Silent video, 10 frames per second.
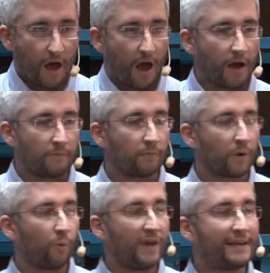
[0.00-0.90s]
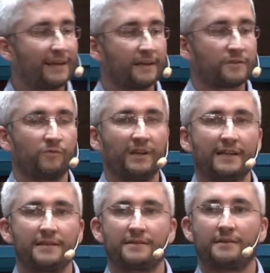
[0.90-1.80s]
um, WikiLeaks
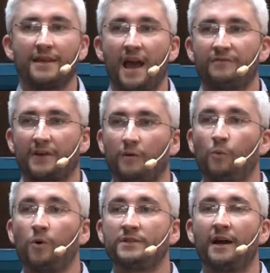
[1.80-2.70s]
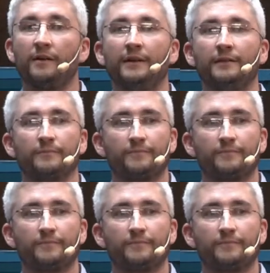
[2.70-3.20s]
released the Afghan War Diary.